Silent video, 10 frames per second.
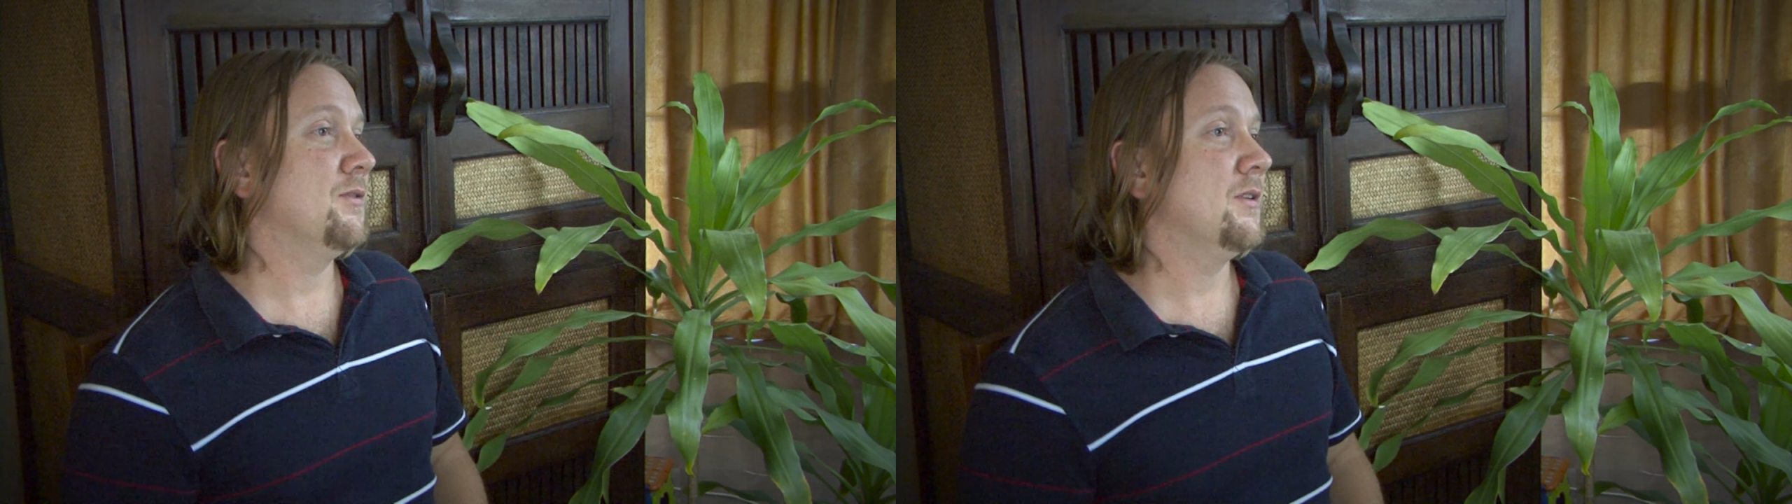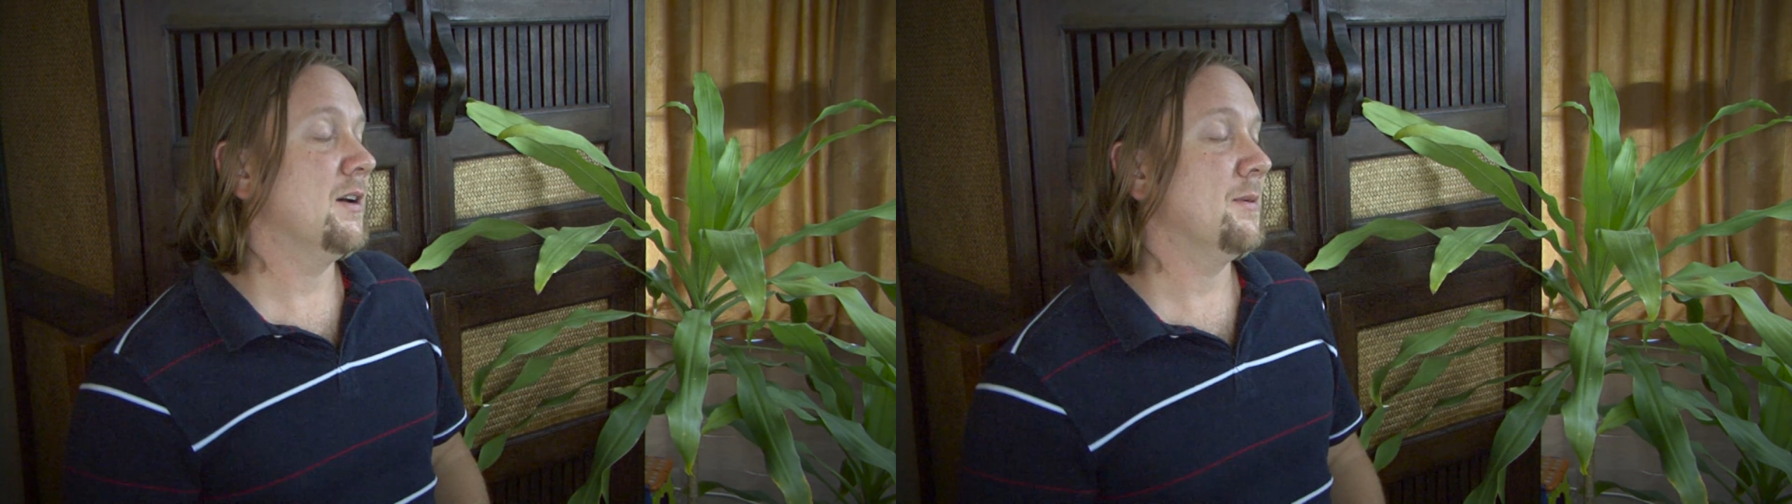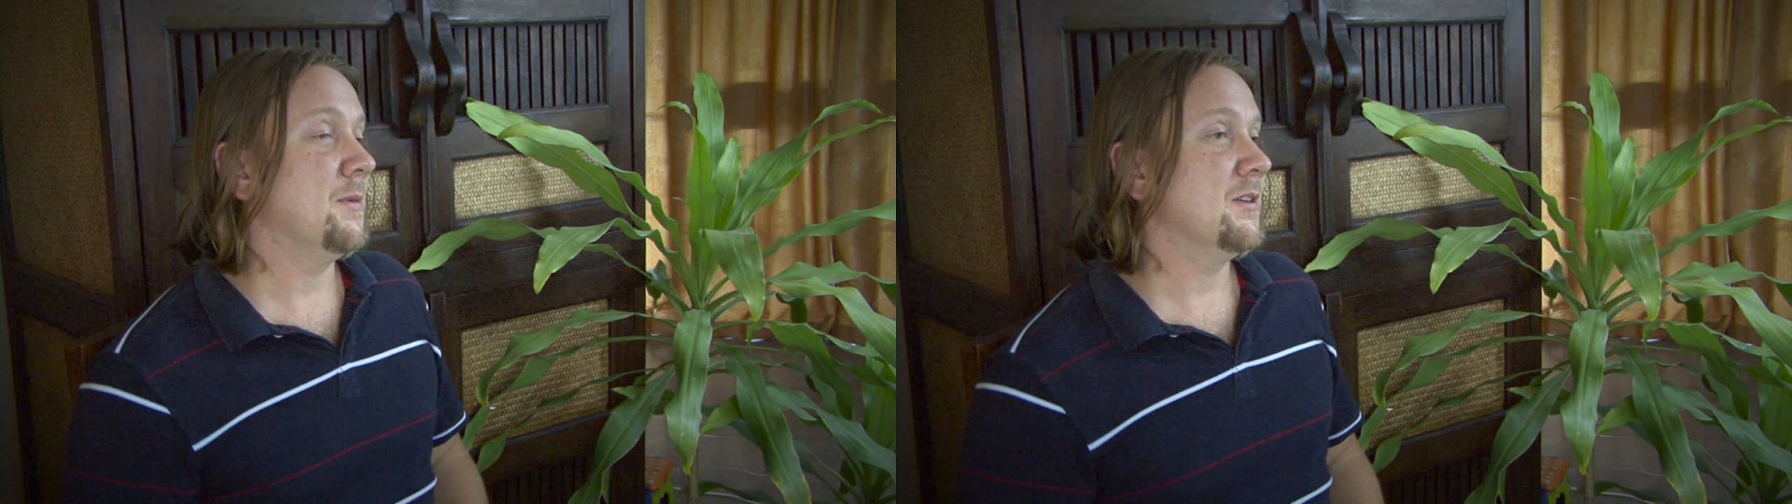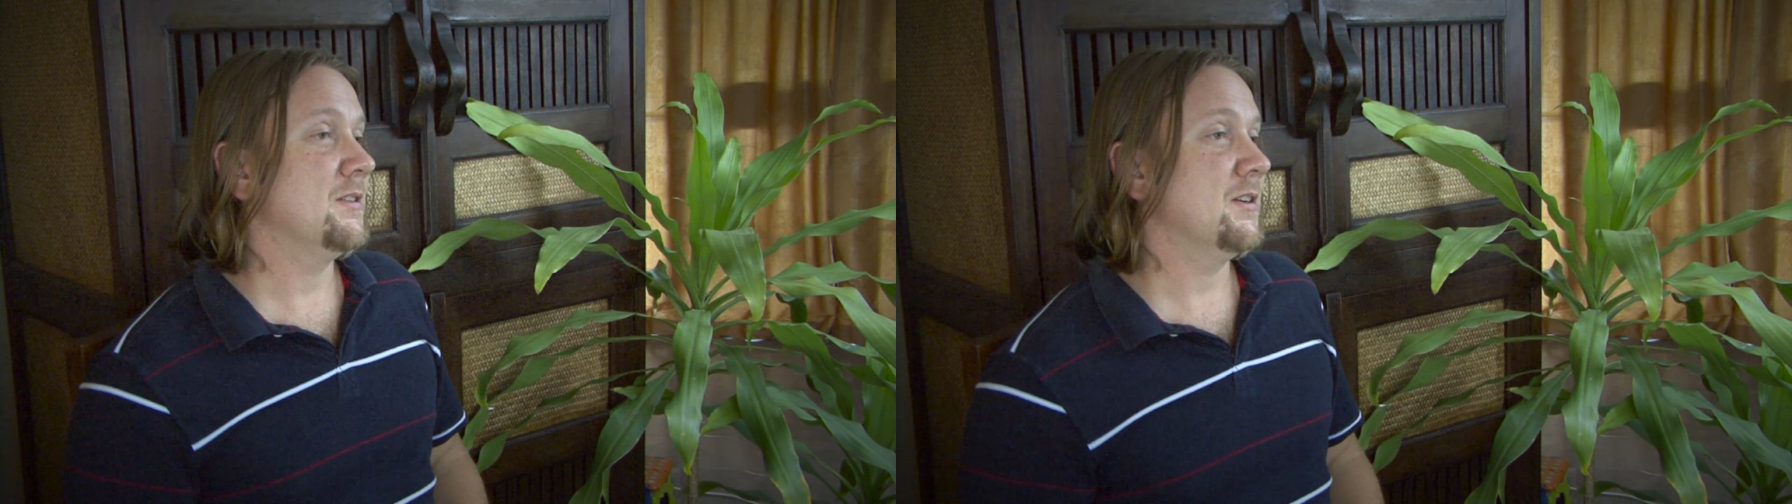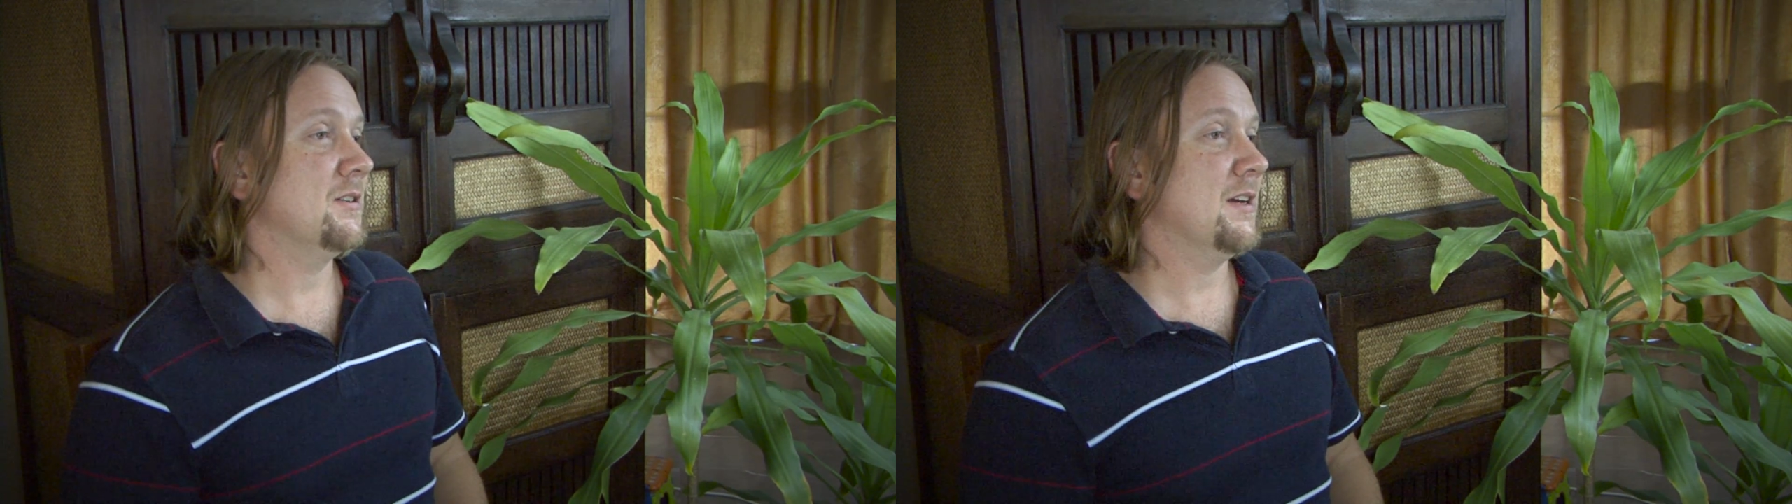
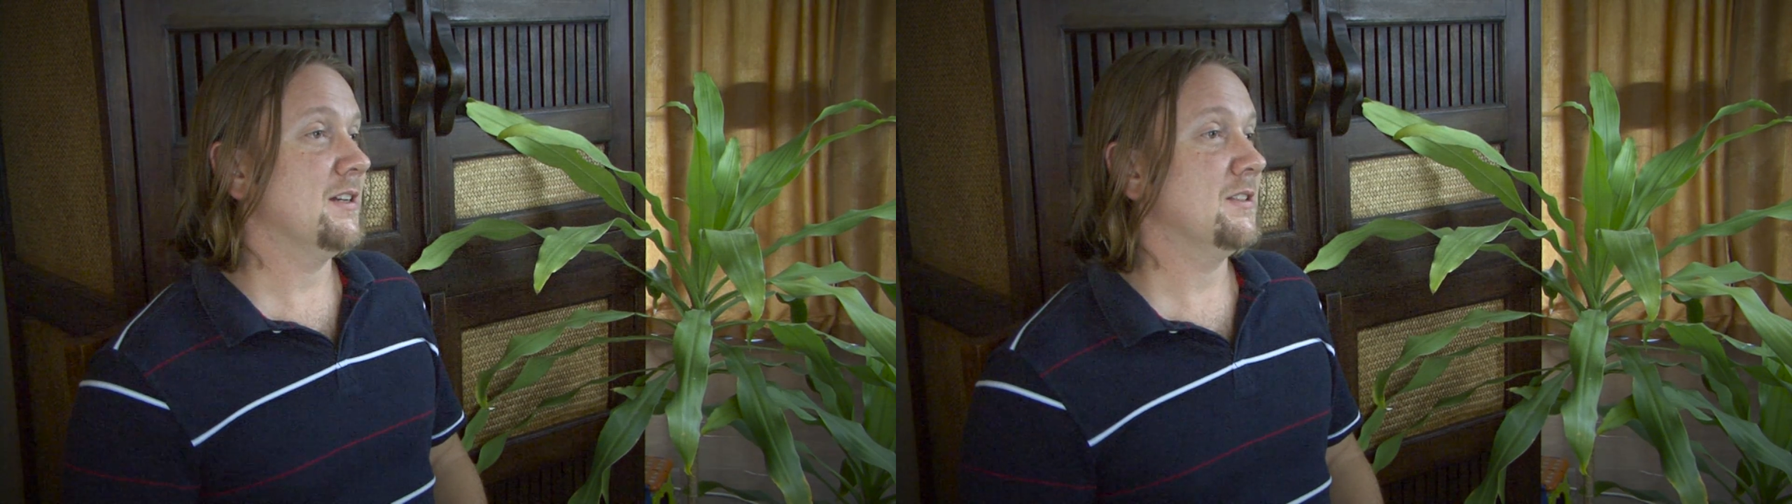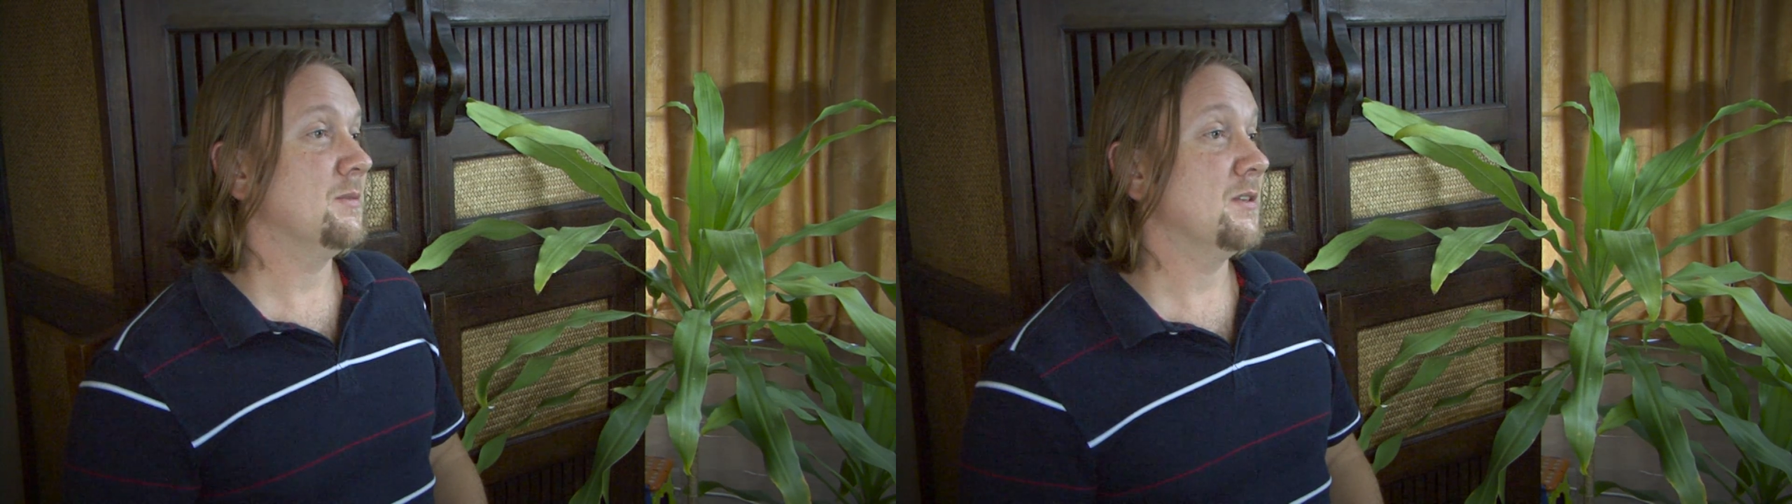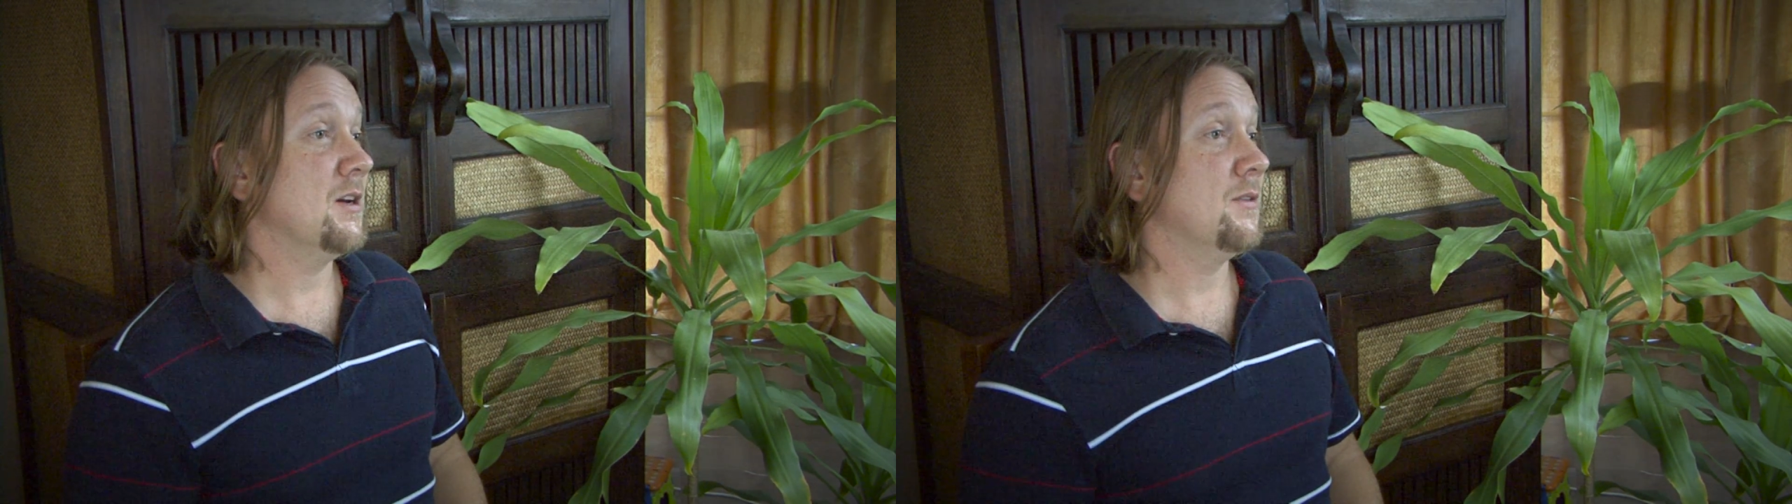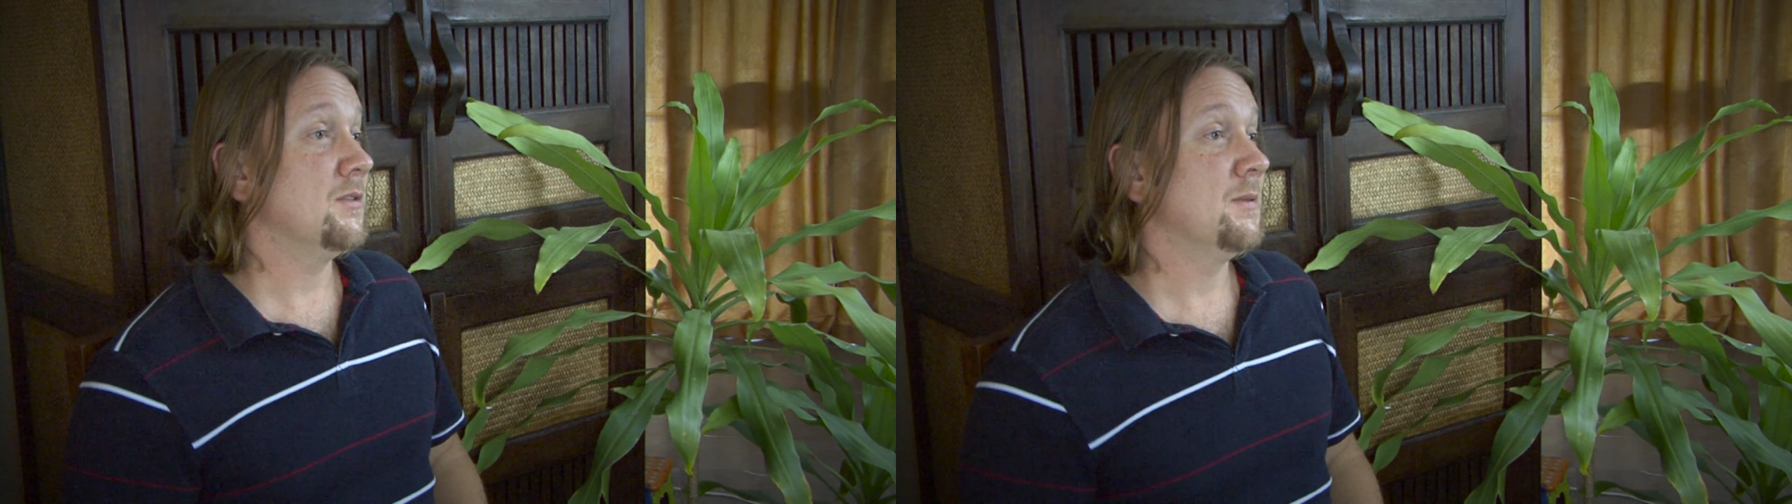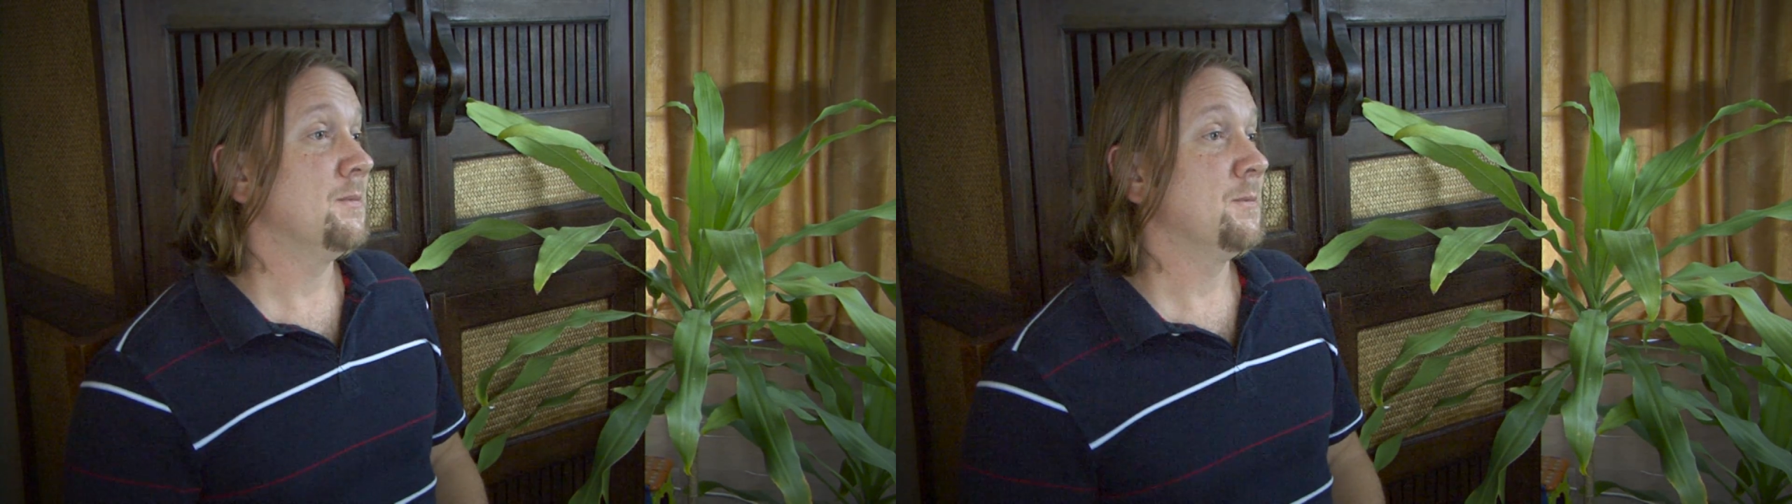because they're Thais themselves.